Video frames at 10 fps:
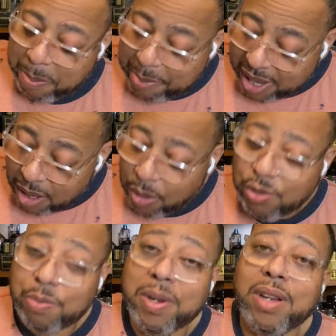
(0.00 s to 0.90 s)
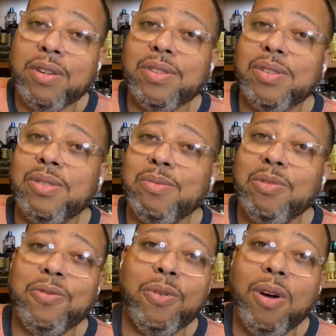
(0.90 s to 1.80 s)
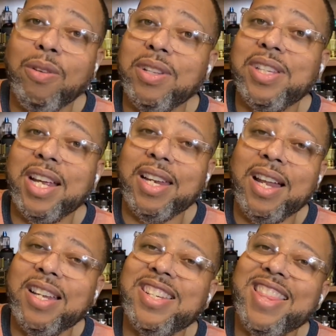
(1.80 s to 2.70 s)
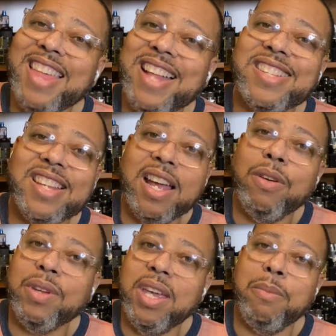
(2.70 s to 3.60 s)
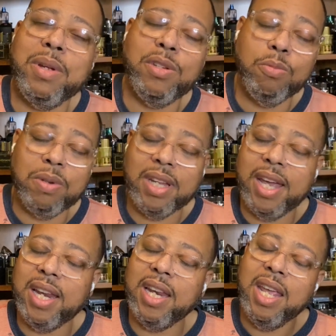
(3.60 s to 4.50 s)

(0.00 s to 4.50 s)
big old speakers before all the technology. That sound can't be duplicated.